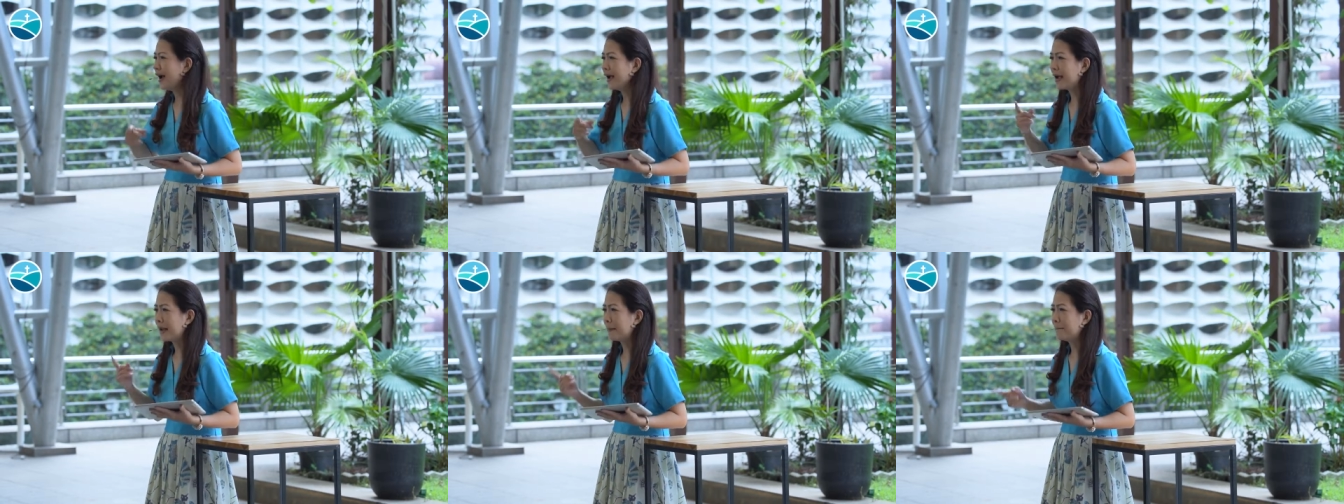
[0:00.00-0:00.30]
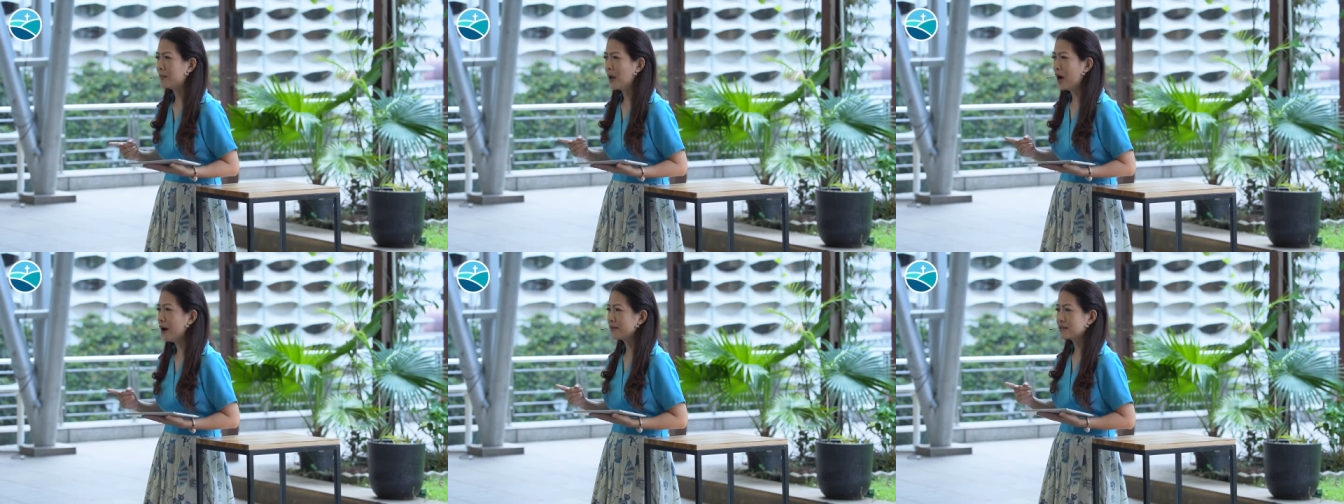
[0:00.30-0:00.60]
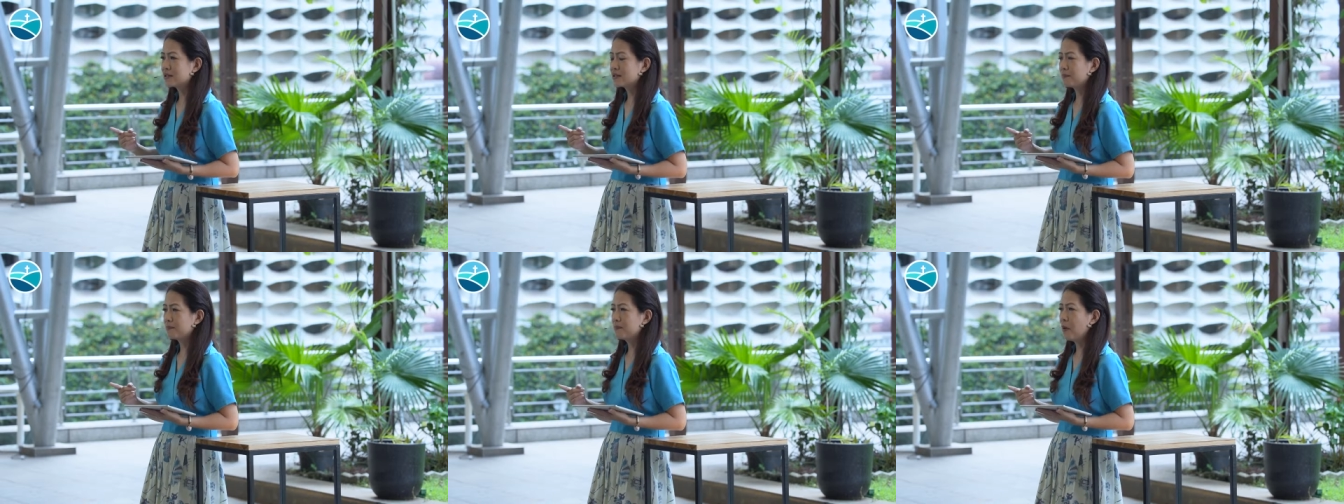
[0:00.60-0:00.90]
I am
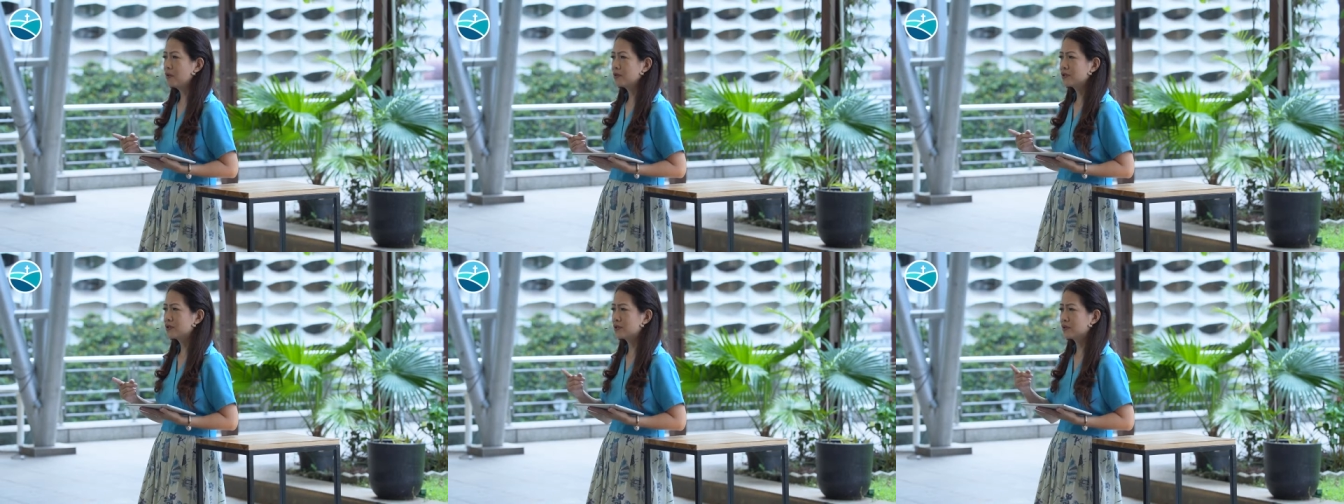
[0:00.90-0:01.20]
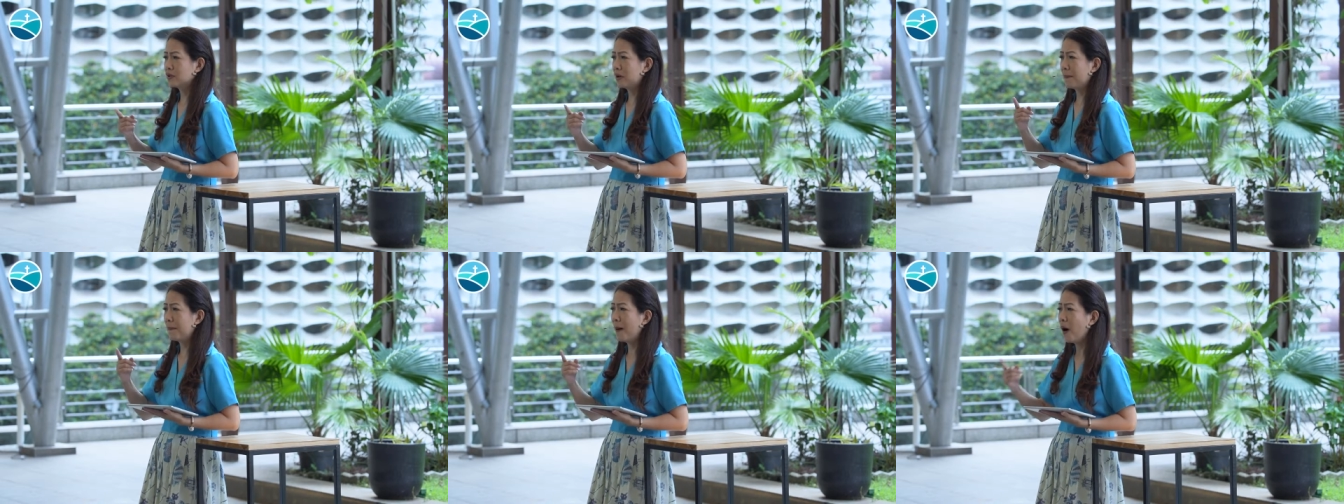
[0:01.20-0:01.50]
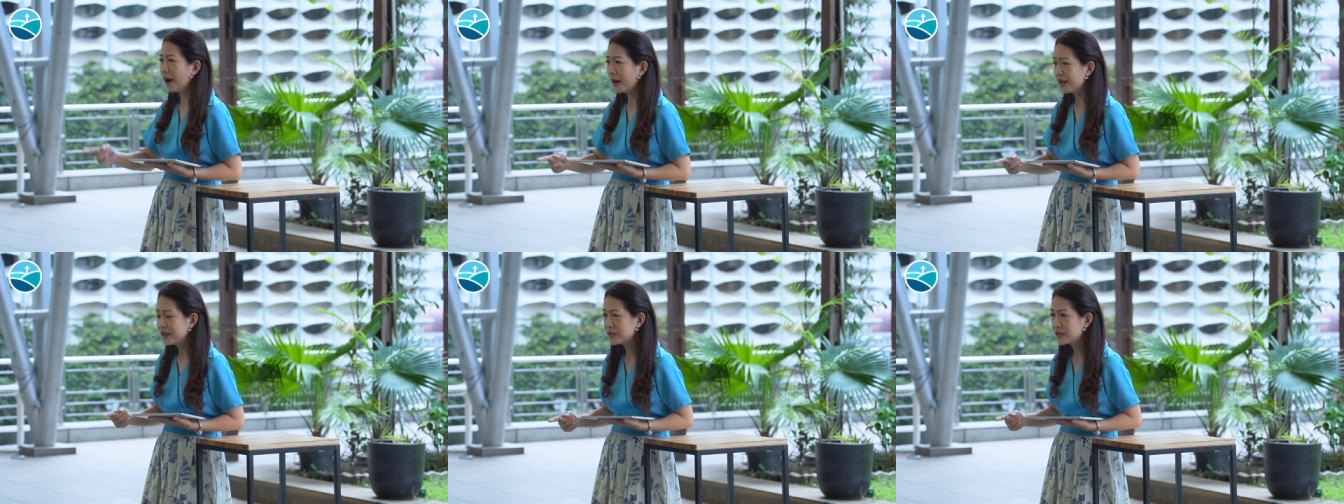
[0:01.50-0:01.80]
not supposed to
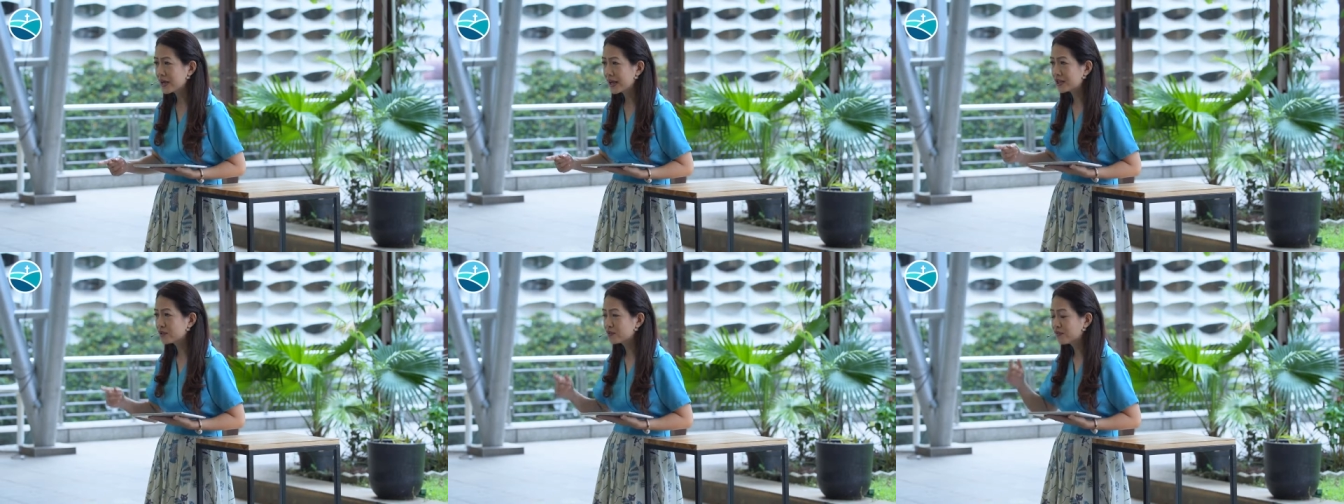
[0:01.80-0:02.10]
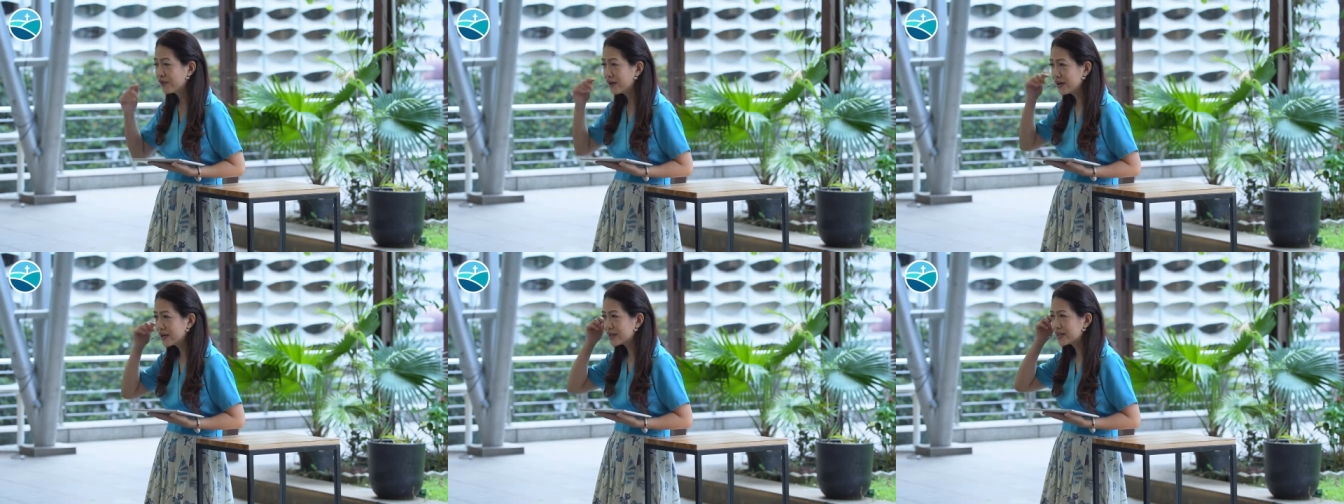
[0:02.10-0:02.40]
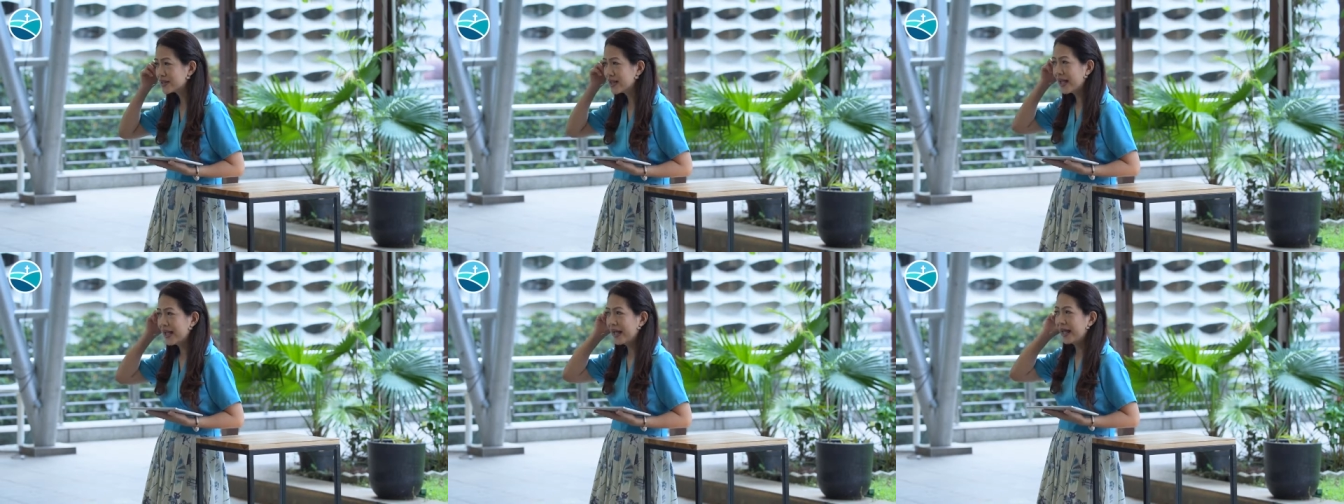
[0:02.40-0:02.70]
apologize
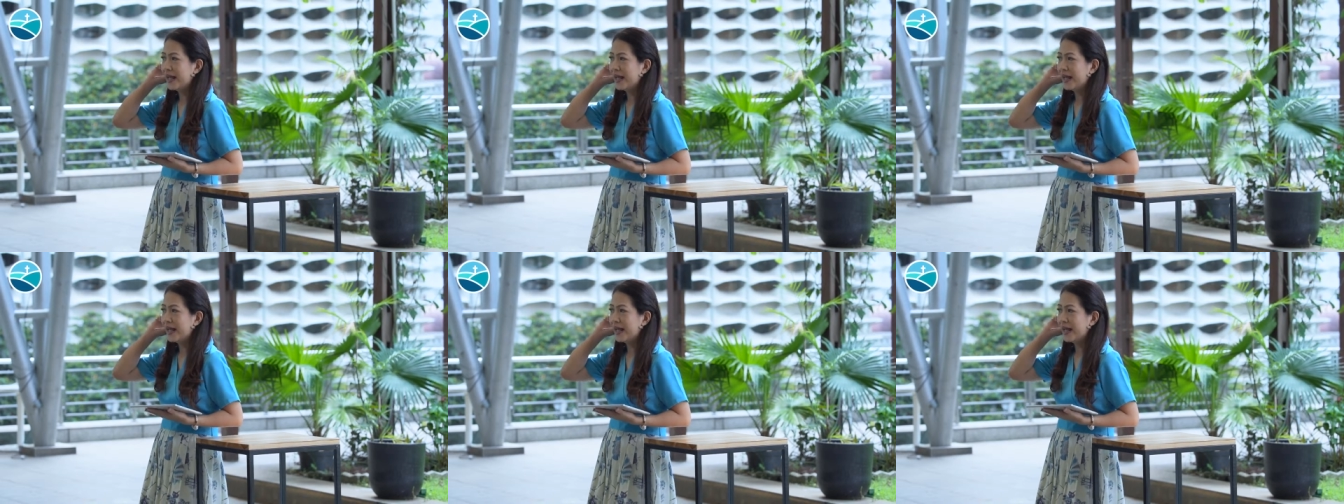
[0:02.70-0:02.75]
first